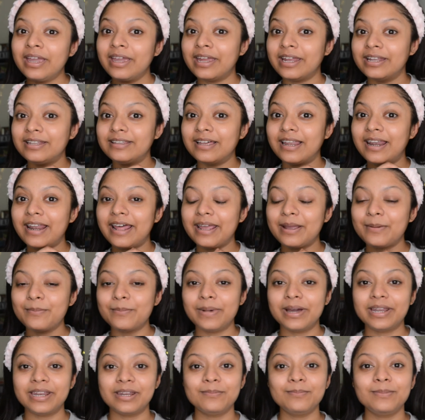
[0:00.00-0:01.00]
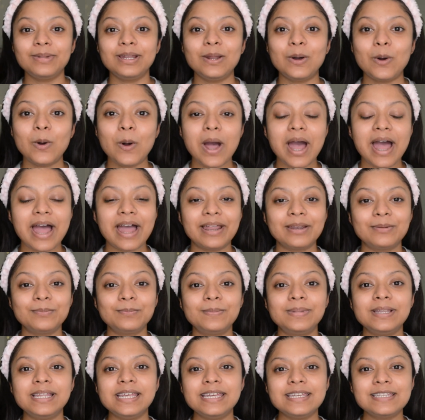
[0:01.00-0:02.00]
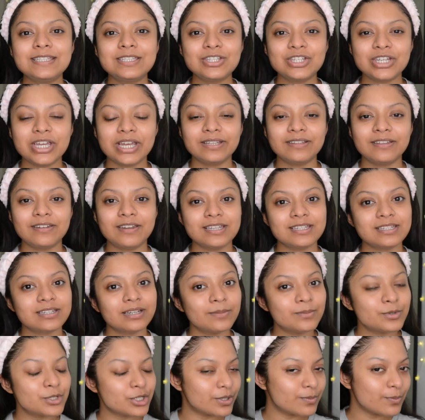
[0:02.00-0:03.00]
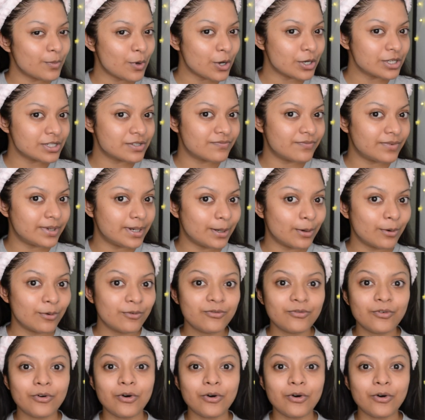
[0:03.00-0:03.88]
hit the like button below and please check the description box below